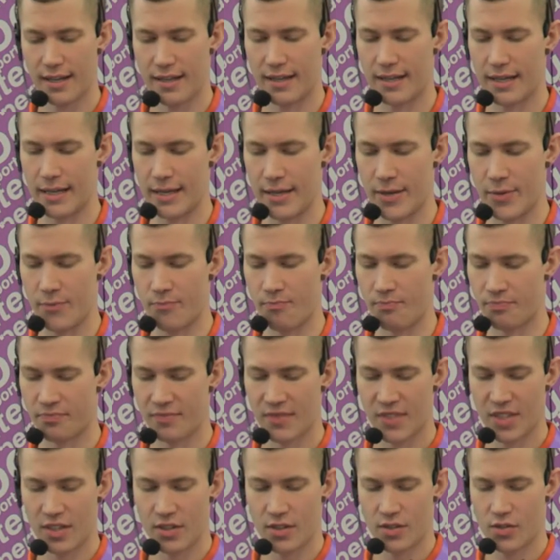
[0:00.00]
Um,
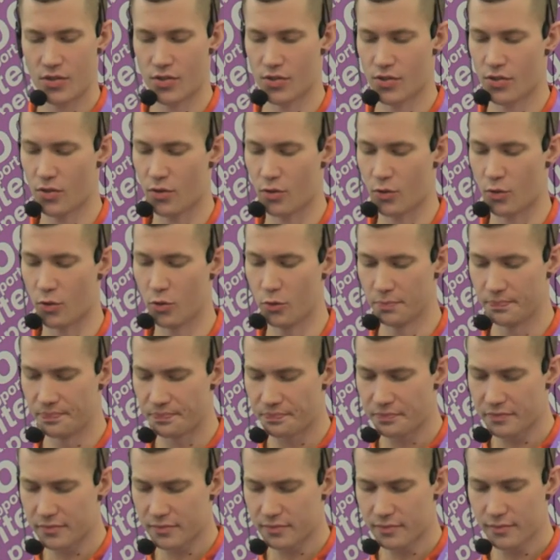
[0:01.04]
so
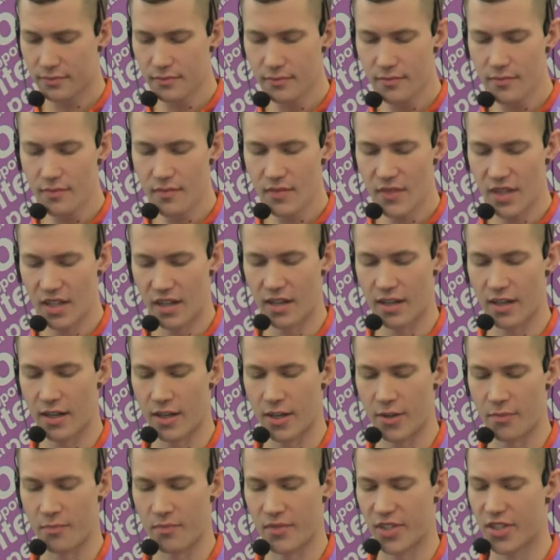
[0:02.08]

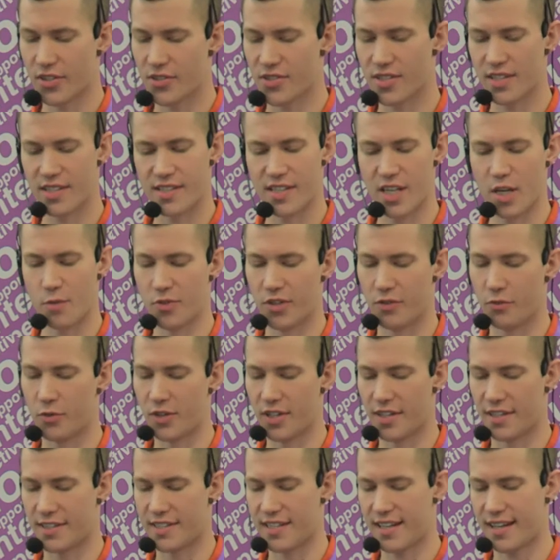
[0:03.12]
um, here's an example of
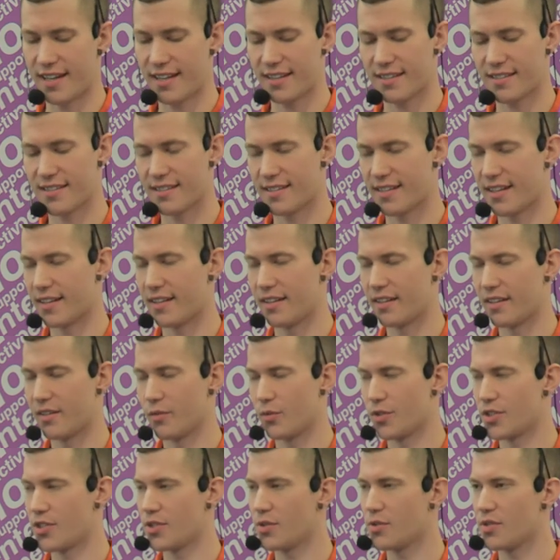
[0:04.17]
one of the tags that
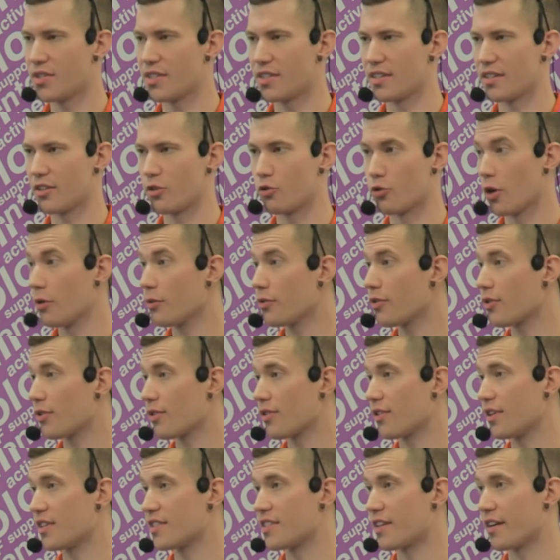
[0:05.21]
was used at
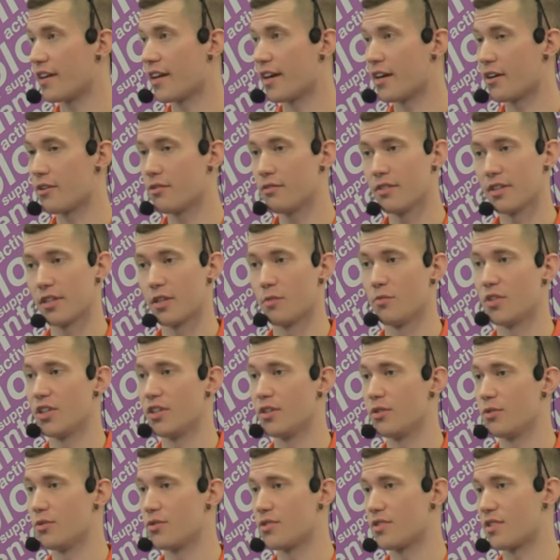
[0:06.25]
growth. It's a noun. It can be
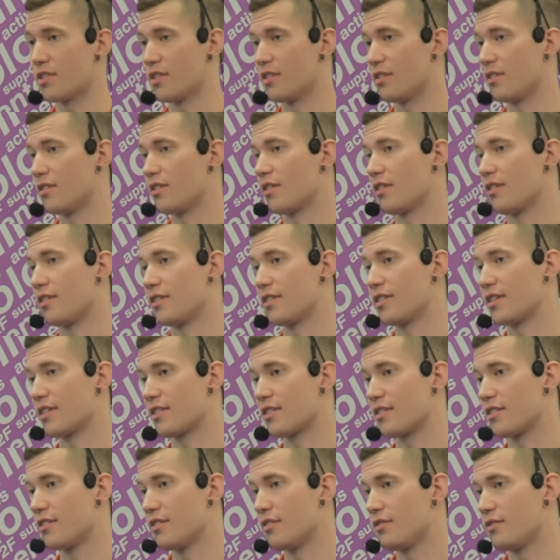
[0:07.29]
used in the
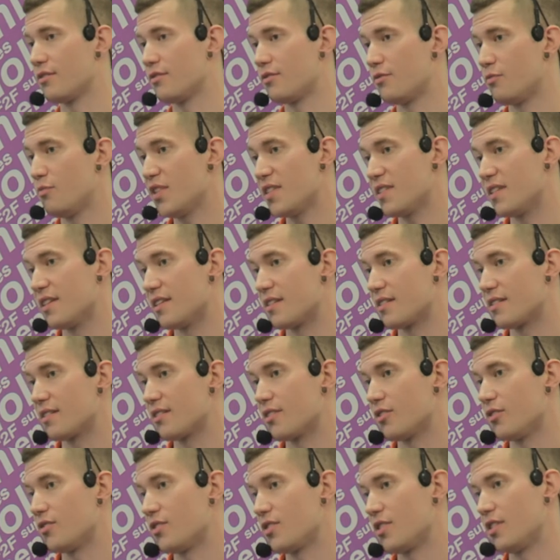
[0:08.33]
context of
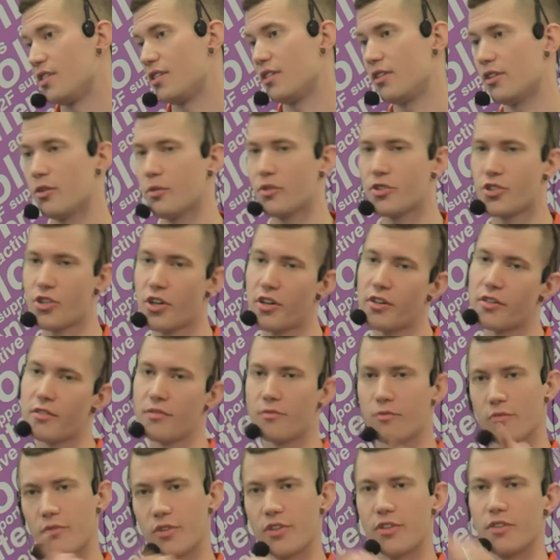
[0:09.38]
business. You see, you know, a chart
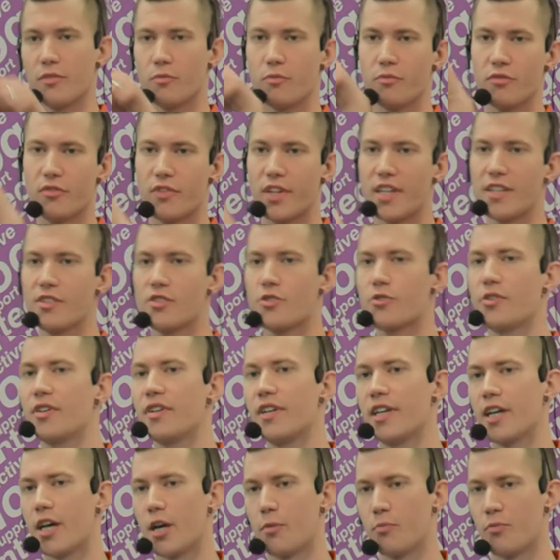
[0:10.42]
with things
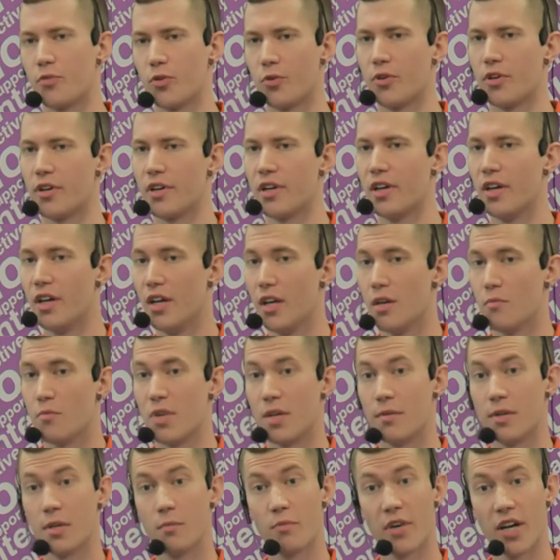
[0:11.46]
trending up, or
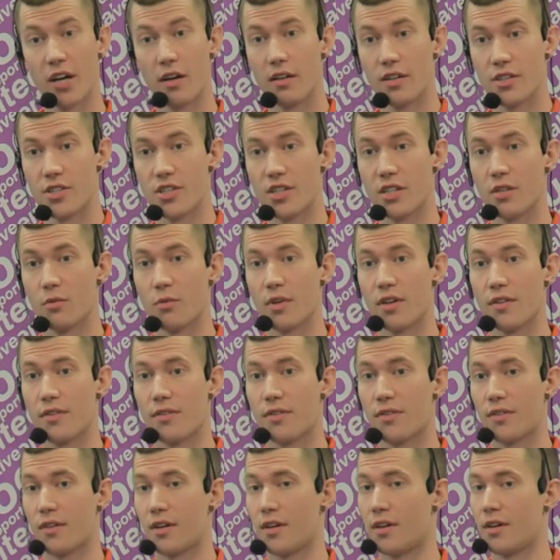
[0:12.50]
maybe in biology
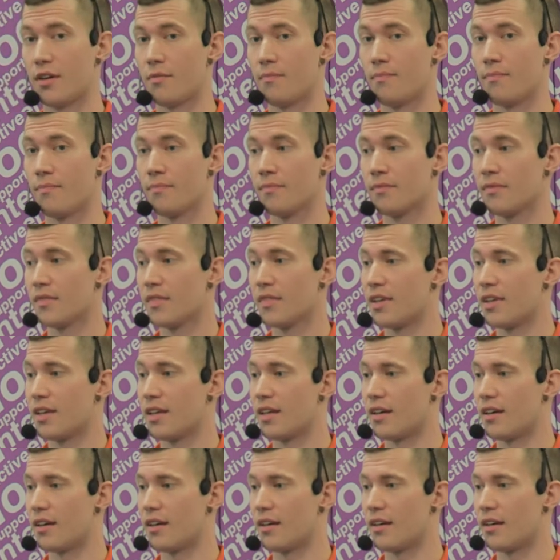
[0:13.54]
with um,
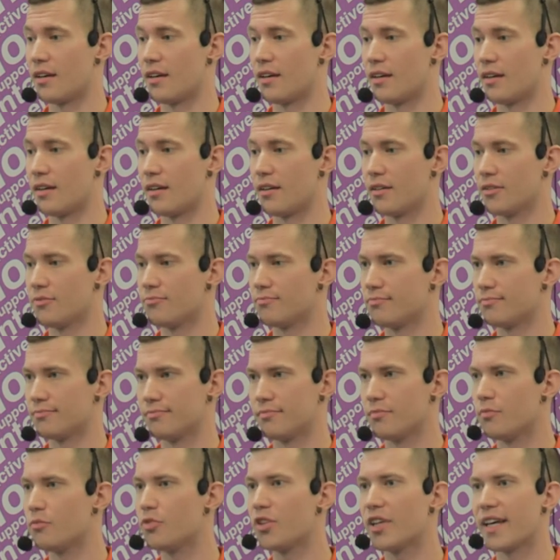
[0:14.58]
uh,
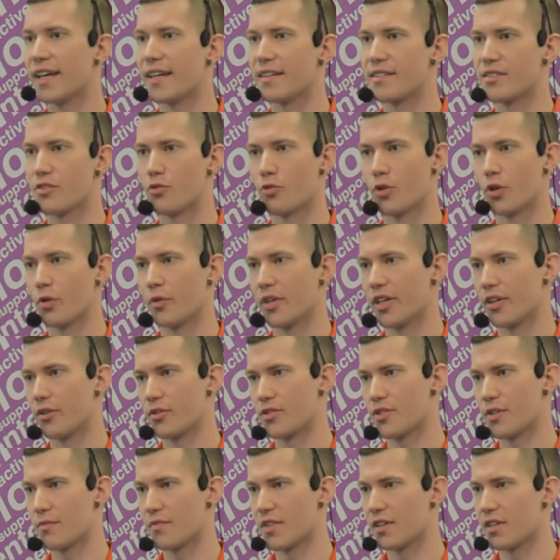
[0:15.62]
plants growing or
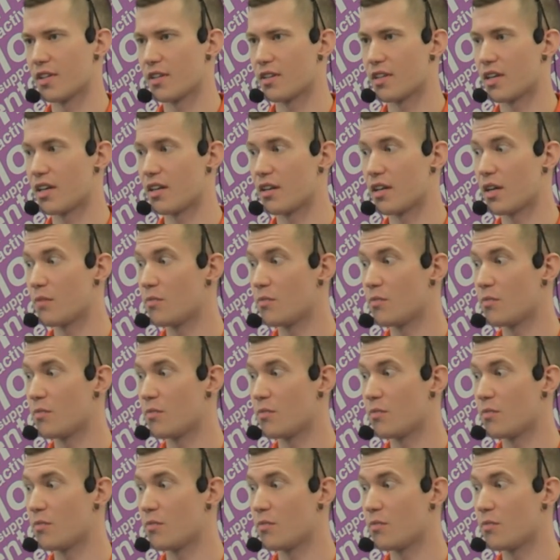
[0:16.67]
something like that.